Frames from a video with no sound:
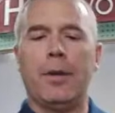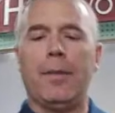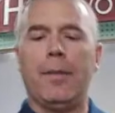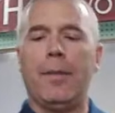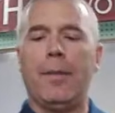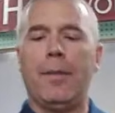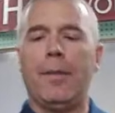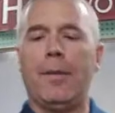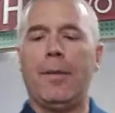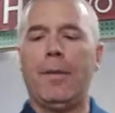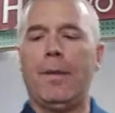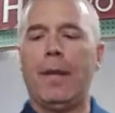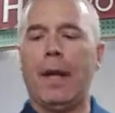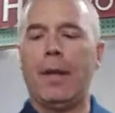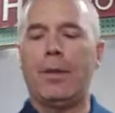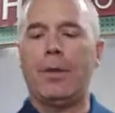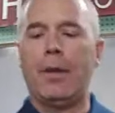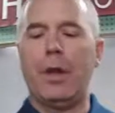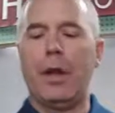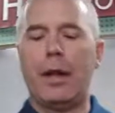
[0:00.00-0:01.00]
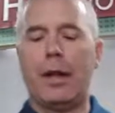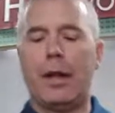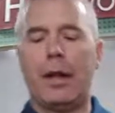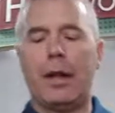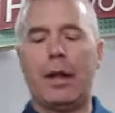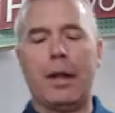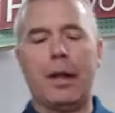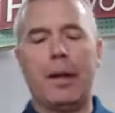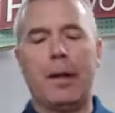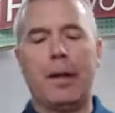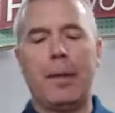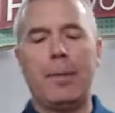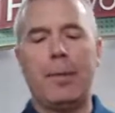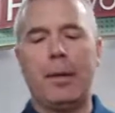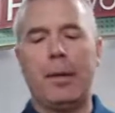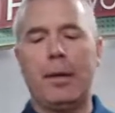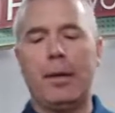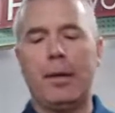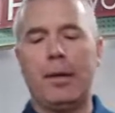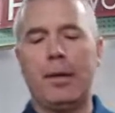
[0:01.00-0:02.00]
So that's a
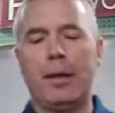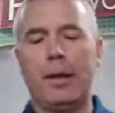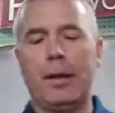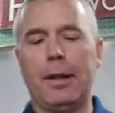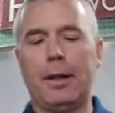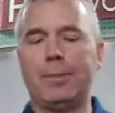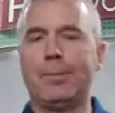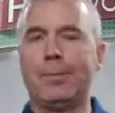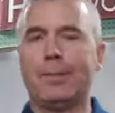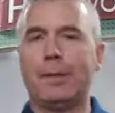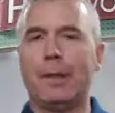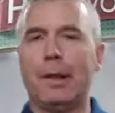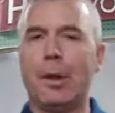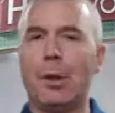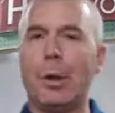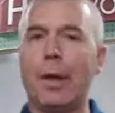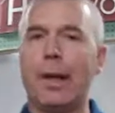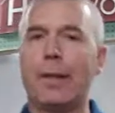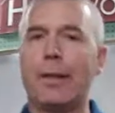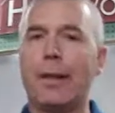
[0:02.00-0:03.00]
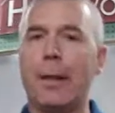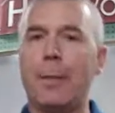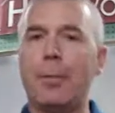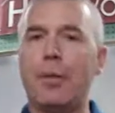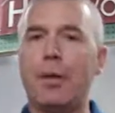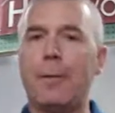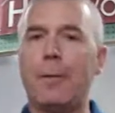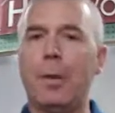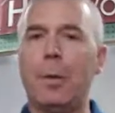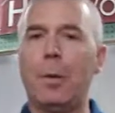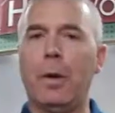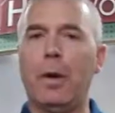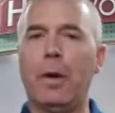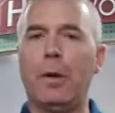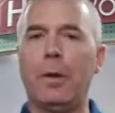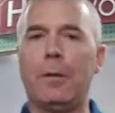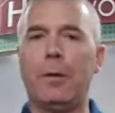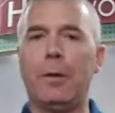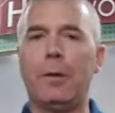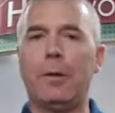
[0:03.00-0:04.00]
couple little quick tips, if
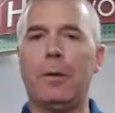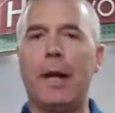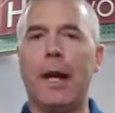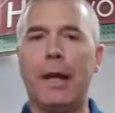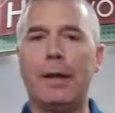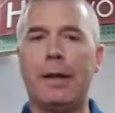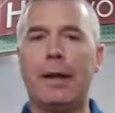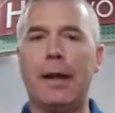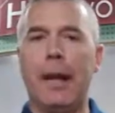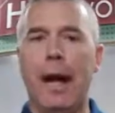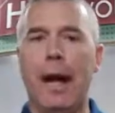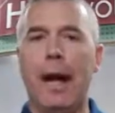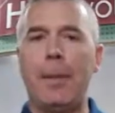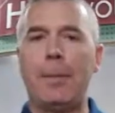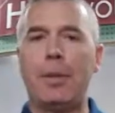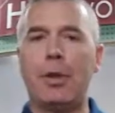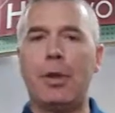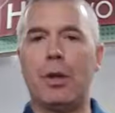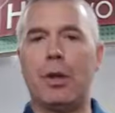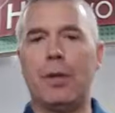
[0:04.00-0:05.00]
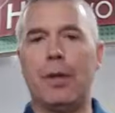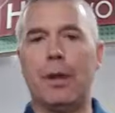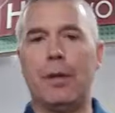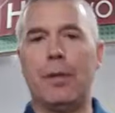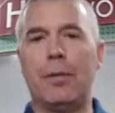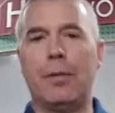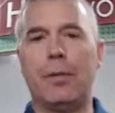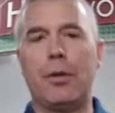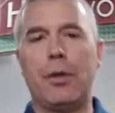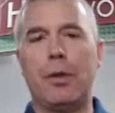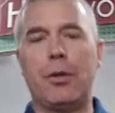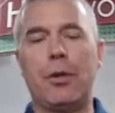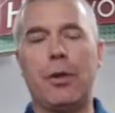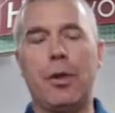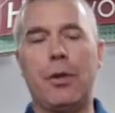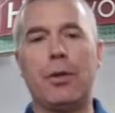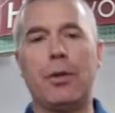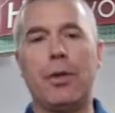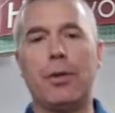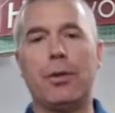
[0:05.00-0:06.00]
you will. If you've got the option to
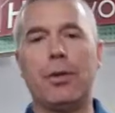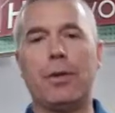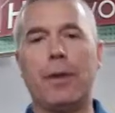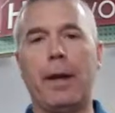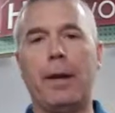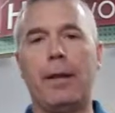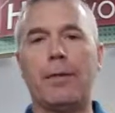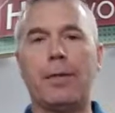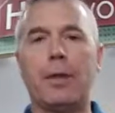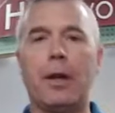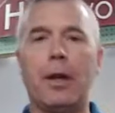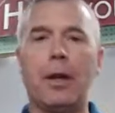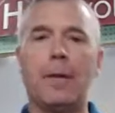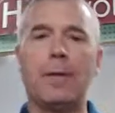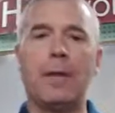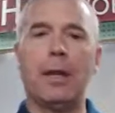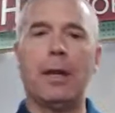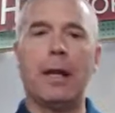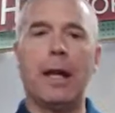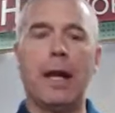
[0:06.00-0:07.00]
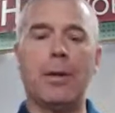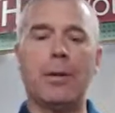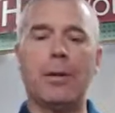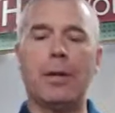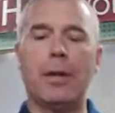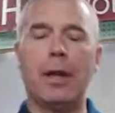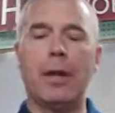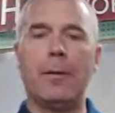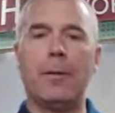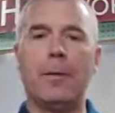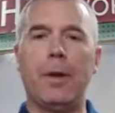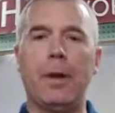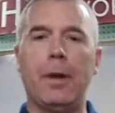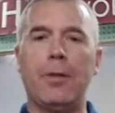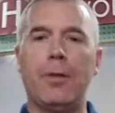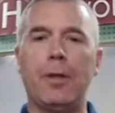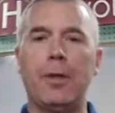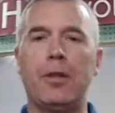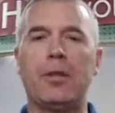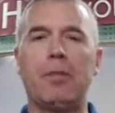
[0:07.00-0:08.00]
turn those valves off to the outside
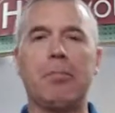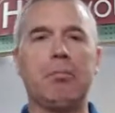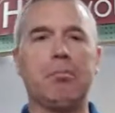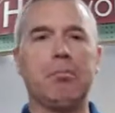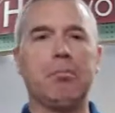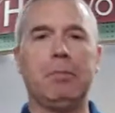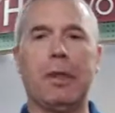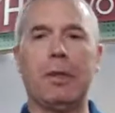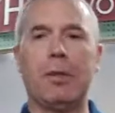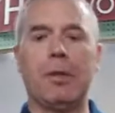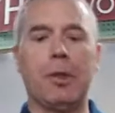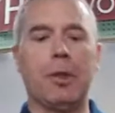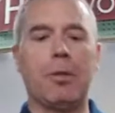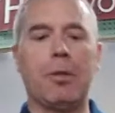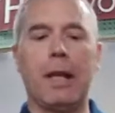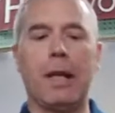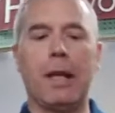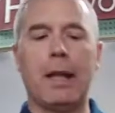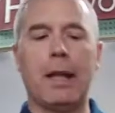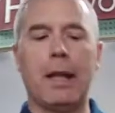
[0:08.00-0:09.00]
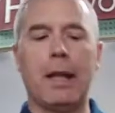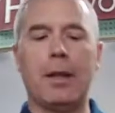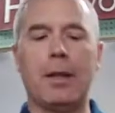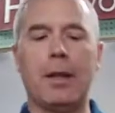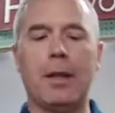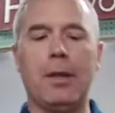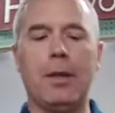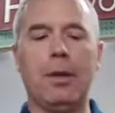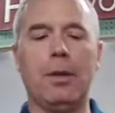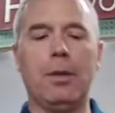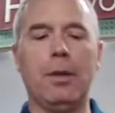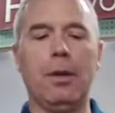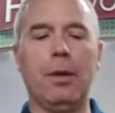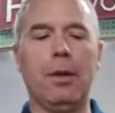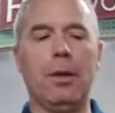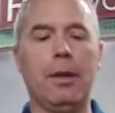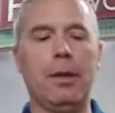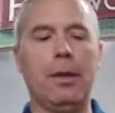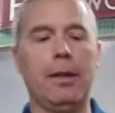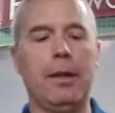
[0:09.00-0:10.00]
faucets, that's a great thing to
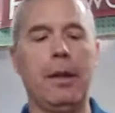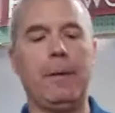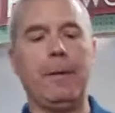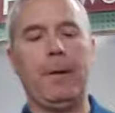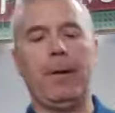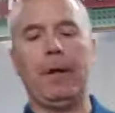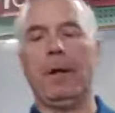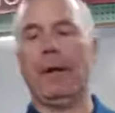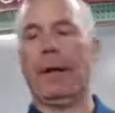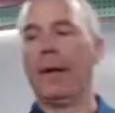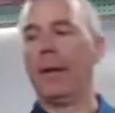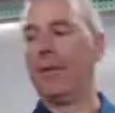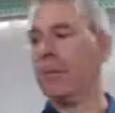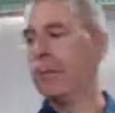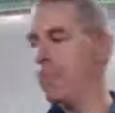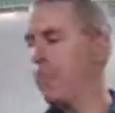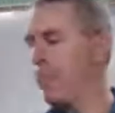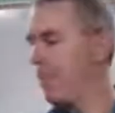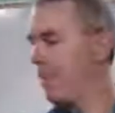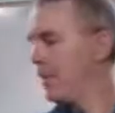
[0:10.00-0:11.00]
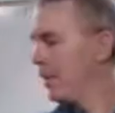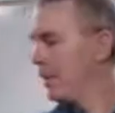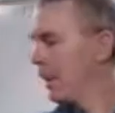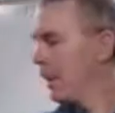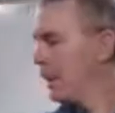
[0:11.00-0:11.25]
do, definitely.